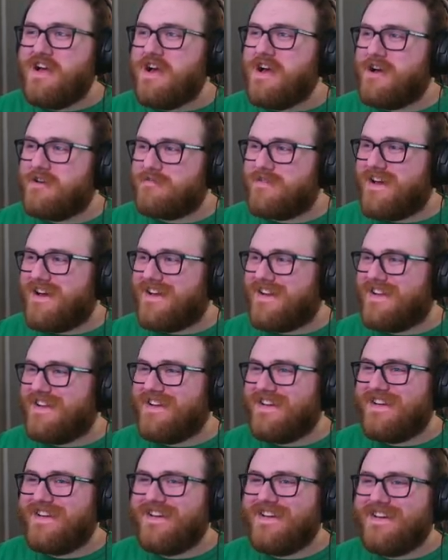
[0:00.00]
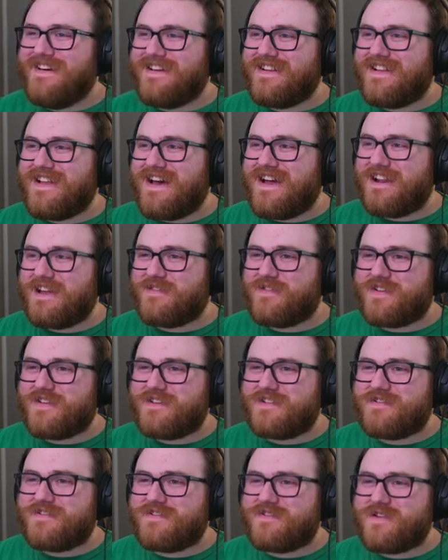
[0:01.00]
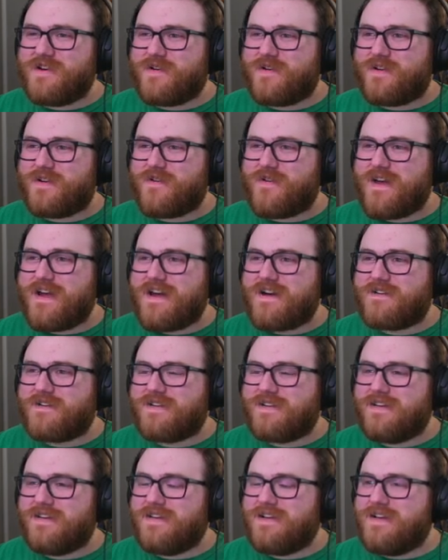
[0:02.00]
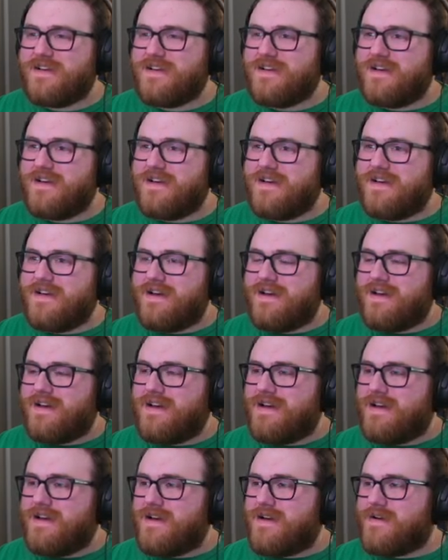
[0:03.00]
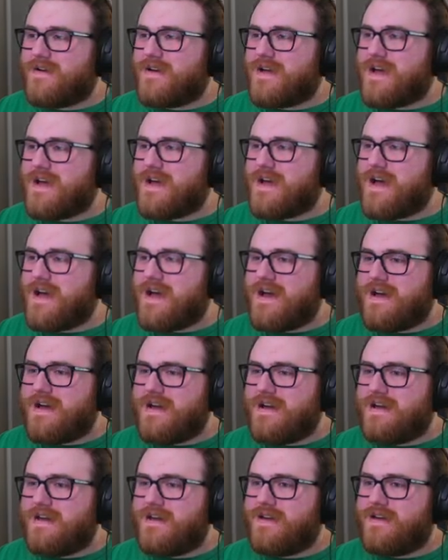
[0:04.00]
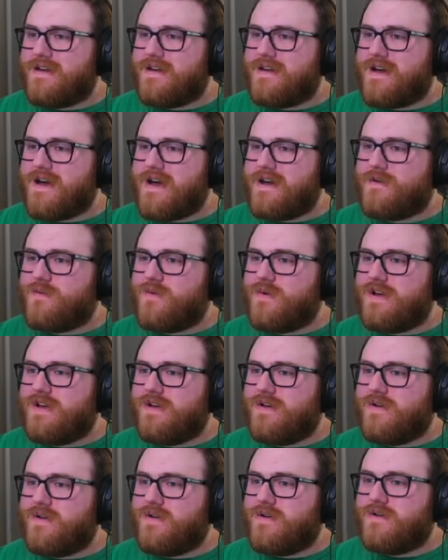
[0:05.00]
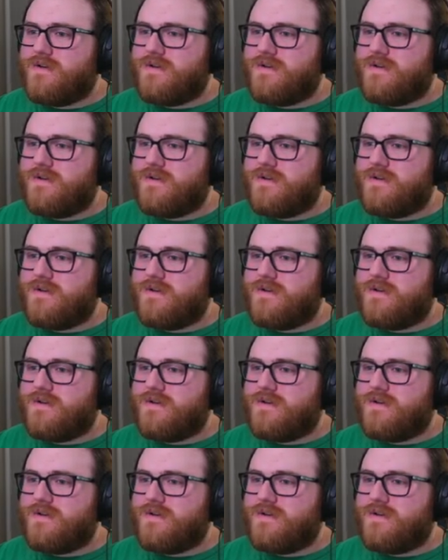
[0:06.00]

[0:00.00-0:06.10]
I'm not not even joking around. Okay, I I will